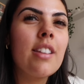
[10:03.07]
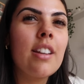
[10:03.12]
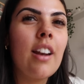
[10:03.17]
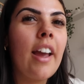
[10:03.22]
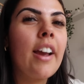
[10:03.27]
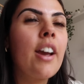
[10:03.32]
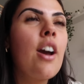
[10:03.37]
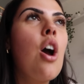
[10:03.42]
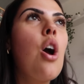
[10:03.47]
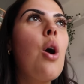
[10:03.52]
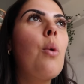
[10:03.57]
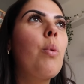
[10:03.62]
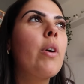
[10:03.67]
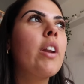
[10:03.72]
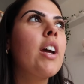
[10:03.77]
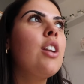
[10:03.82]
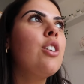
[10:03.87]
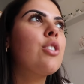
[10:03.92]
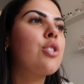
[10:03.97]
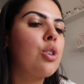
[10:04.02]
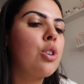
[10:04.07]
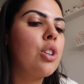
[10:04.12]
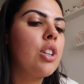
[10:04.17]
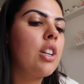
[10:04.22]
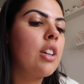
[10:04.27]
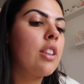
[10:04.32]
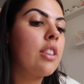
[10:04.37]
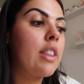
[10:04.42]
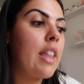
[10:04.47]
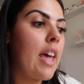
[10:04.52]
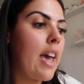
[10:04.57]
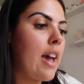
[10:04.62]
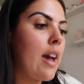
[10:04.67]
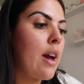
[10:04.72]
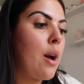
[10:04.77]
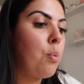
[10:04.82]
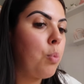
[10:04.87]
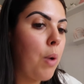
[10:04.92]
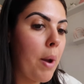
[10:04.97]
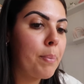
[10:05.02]
And like when I looked on
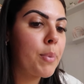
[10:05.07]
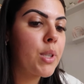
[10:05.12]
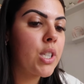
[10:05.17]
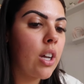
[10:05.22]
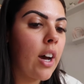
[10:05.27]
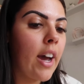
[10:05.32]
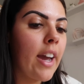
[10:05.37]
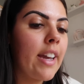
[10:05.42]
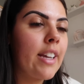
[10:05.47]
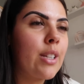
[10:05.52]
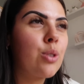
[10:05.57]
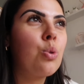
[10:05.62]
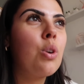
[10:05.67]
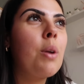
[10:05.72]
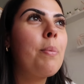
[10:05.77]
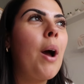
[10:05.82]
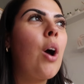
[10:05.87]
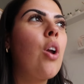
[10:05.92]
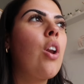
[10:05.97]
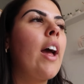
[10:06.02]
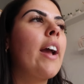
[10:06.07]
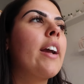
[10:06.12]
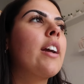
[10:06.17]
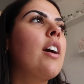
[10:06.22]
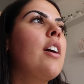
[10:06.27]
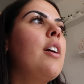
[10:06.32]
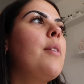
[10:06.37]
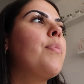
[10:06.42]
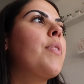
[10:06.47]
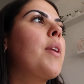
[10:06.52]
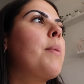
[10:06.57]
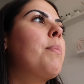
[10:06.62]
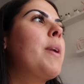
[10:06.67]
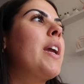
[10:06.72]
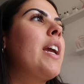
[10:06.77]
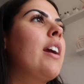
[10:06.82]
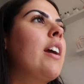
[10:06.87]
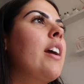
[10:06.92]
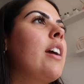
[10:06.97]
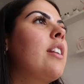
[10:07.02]
their website, it's all about like
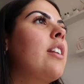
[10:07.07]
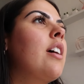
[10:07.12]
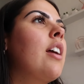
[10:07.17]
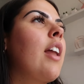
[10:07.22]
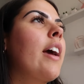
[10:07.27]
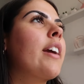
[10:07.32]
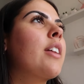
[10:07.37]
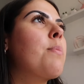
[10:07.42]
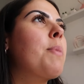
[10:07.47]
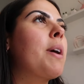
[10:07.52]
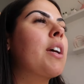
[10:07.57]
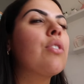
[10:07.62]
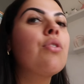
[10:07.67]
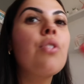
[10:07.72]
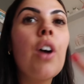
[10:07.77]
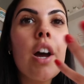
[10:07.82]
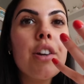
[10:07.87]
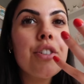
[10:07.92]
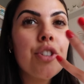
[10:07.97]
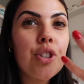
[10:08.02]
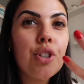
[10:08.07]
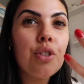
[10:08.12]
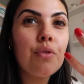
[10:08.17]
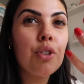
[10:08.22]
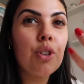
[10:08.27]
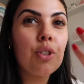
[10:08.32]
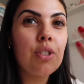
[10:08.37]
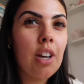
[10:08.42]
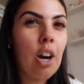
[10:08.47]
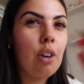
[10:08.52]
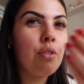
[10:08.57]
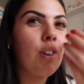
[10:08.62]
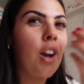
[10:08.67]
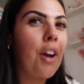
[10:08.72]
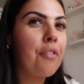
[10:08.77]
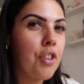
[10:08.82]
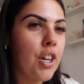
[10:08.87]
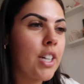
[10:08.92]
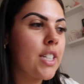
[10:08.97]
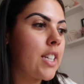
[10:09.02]
being like the best version of yourself and
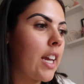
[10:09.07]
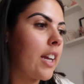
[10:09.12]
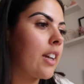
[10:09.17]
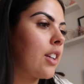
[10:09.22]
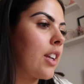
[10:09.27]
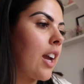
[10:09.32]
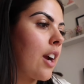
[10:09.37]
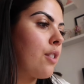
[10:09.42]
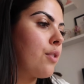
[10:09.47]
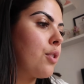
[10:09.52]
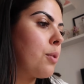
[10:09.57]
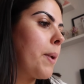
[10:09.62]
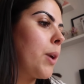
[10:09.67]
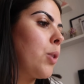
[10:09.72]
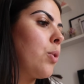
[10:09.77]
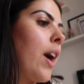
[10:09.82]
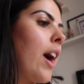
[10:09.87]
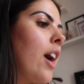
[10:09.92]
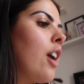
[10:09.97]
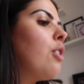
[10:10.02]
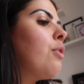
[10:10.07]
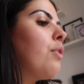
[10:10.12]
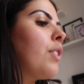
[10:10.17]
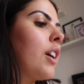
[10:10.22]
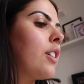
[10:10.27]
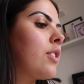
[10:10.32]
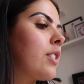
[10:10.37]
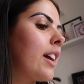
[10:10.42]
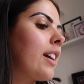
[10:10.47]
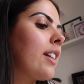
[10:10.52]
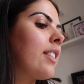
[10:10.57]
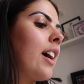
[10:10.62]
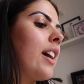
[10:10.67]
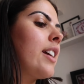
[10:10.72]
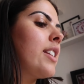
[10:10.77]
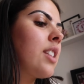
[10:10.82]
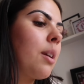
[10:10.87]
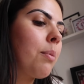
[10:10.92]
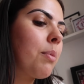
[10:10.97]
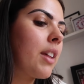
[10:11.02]
like really taking care of your mental health, and I was like, that
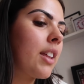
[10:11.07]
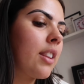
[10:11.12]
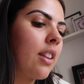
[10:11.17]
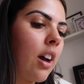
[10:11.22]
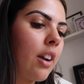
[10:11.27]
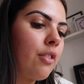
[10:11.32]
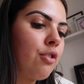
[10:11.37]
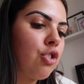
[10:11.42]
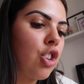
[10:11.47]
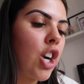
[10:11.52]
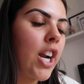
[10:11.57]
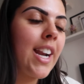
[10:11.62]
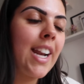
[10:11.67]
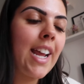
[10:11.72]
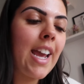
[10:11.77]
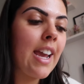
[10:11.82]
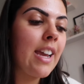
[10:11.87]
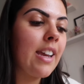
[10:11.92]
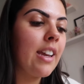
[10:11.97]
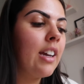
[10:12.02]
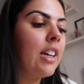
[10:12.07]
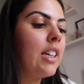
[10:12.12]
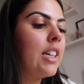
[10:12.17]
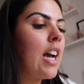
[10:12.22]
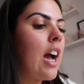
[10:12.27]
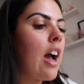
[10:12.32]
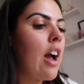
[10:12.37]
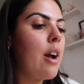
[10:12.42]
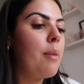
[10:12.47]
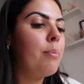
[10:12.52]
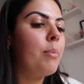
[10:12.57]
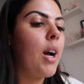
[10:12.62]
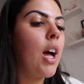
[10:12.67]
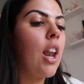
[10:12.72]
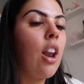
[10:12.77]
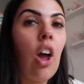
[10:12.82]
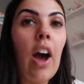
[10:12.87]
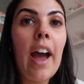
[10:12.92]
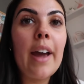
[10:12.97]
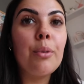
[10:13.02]
is something that I really
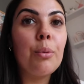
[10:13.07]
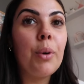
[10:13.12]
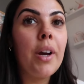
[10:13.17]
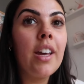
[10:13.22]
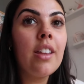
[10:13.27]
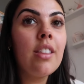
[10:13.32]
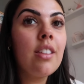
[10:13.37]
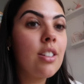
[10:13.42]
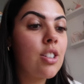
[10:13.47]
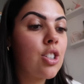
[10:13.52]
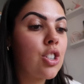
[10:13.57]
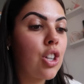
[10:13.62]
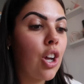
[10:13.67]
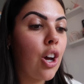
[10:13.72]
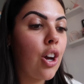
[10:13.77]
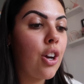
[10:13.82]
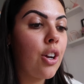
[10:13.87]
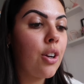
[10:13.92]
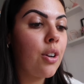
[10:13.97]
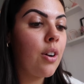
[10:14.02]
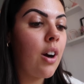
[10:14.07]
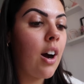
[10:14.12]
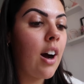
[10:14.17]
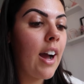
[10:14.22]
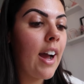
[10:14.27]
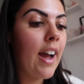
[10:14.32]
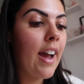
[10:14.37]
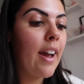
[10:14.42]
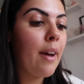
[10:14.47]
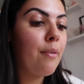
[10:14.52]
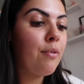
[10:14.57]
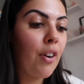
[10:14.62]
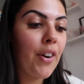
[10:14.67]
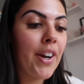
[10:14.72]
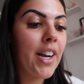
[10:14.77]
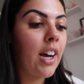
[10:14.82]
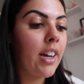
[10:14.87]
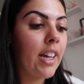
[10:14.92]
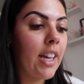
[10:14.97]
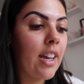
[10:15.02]
align with. So I am
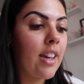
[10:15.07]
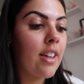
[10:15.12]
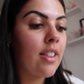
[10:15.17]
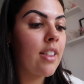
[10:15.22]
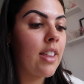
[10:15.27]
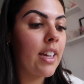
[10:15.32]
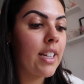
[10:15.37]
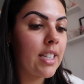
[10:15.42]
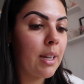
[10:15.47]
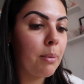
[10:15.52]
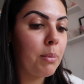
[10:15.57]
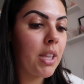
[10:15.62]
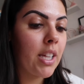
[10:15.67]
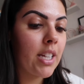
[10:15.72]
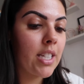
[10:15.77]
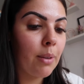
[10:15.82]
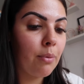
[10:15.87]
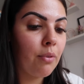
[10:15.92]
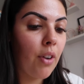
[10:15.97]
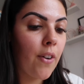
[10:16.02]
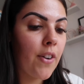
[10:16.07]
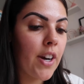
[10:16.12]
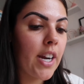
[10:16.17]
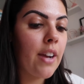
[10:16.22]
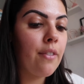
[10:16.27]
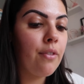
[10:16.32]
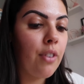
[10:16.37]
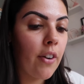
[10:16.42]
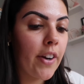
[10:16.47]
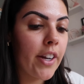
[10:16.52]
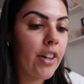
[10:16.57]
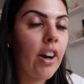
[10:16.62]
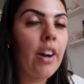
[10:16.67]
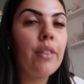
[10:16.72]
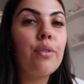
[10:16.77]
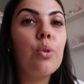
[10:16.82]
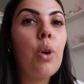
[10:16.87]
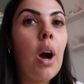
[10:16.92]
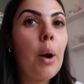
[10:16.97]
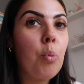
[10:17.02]
very lucky that they sent me this. I'm very, very
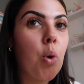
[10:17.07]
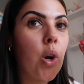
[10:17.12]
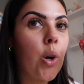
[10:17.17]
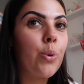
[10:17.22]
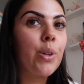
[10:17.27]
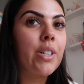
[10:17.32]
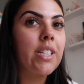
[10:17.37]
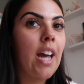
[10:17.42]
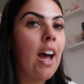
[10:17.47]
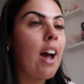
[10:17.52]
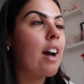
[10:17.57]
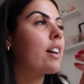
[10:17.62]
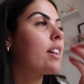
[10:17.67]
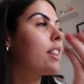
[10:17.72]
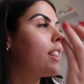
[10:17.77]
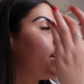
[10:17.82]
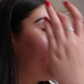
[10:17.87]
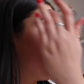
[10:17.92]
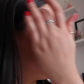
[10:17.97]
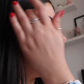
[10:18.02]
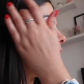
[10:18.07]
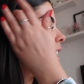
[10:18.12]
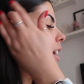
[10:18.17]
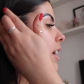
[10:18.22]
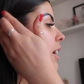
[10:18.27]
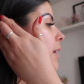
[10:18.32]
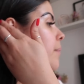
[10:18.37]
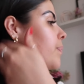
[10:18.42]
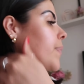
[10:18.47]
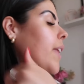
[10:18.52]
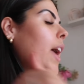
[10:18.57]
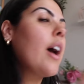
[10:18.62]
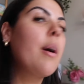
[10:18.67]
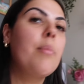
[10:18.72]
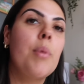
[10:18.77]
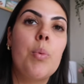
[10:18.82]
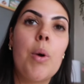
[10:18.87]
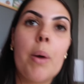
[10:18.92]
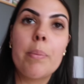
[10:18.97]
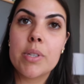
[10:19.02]
grateful. I will tag the
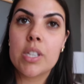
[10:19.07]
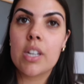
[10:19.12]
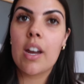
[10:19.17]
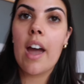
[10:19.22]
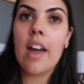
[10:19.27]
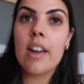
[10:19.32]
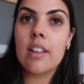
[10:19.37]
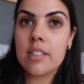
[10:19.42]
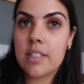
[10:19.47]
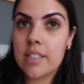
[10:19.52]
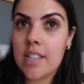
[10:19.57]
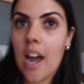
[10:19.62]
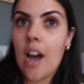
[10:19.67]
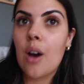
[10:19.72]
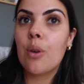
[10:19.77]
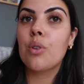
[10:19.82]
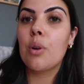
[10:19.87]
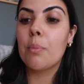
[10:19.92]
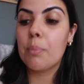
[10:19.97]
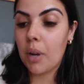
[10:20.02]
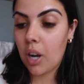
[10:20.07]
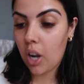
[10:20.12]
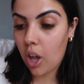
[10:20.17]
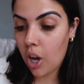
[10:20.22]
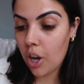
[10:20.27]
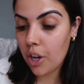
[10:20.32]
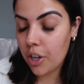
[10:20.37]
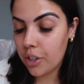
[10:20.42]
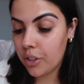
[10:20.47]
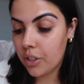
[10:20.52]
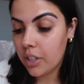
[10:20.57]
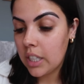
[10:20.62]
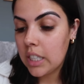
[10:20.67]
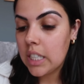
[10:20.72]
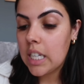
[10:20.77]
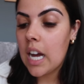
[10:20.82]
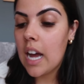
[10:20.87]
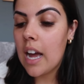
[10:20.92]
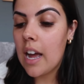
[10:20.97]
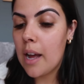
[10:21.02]
website down below
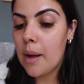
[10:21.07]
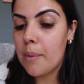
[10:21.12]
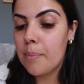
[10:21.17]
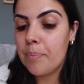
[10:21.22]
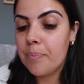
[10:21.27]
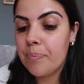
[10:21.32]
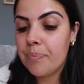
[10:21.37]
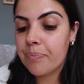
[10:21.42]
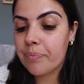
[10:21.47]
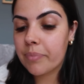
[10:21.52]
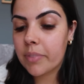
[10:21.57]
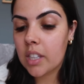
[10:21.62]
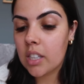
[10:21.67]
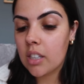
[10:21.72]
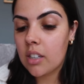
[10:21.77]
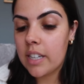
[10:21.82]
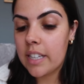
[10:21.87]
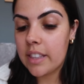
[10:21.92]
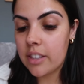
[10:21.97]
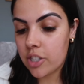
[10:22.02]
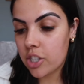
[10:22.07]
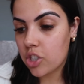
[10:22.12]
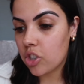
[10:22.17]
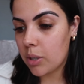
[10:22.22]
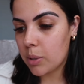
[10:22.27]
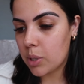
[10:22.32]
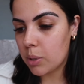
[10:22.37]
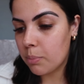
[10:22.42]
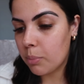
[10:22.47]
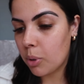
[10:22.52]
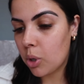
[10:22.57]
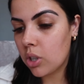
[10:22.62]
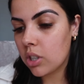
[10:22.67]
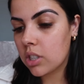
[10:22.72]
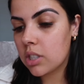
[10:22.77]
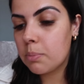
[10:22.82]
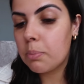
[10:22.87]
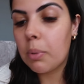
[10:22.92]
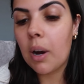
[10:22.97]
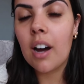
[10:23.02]
in the description
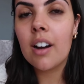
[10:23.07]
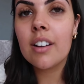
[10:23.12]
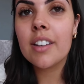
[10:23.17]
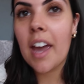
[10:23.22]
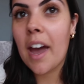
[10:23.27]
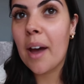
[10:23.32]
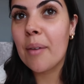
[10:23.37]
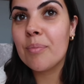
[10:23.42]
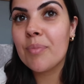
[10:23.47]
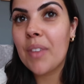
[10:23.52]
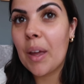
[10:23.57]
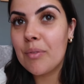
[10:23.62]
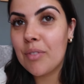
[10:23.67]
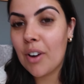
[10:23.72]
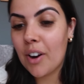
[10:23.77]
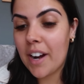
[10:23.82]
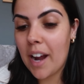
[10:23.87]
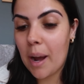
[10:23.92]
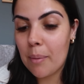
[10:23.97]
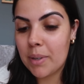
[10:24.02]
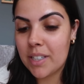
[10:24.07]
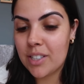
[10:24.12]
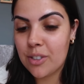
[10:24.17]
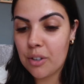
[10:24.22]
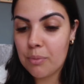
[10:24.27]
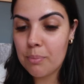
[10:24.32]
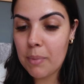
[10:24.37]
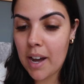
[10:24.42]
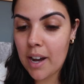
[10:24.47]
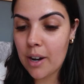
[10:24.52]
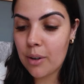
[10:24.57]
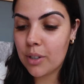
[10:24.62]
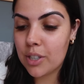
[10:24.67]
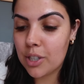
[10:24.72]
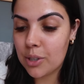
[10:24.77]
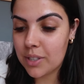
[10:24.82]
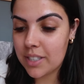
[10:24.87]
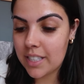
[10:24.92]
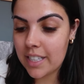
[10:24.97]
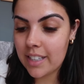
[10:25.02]
box, but yeah, I'm very happy. So if Mal,
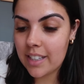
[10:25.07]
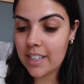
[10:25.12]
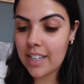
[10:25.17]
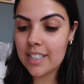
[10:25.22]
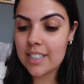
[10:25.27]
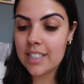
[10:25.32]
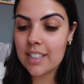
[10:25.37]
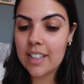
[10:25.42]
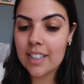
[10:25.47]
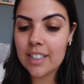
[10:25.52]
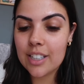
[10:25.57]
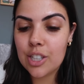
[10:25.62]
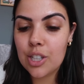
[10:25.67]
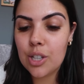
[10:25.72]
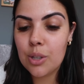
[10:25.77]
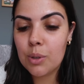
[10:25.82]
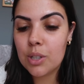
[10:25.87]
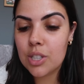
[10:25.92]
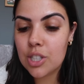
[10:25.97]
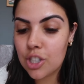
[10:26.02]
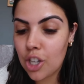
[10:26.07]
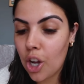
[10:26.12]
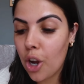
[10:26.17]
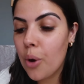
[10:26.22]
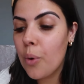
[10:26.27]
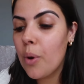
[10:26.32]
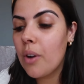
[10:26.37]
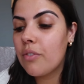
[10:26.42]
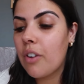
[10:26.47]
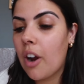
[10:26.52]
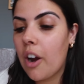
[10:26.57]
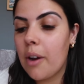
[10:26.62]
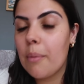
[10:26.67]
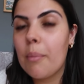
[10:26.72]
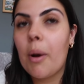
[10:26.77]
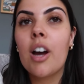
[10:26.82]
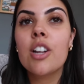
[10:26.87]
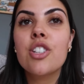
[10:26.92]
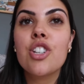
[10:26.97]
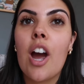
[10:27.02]
you see this, thank you so very
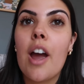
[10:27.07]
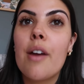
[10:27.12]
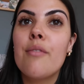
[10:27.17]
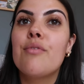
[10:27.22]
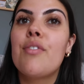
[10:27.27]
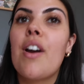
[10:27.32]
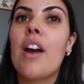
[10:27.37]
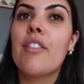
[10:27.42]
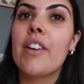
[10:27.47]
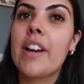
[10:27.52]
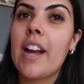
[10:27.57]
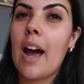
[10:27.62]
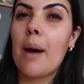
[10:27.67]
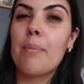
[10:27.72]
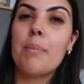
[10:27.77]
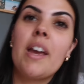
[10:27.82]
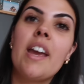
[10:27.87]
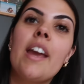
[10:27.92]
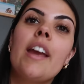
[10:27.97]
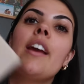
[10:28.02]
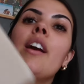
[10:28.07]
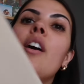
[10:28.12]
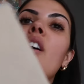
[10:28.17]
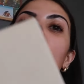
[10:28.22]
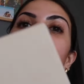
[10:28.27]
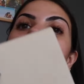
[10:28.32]
much. I'm very happy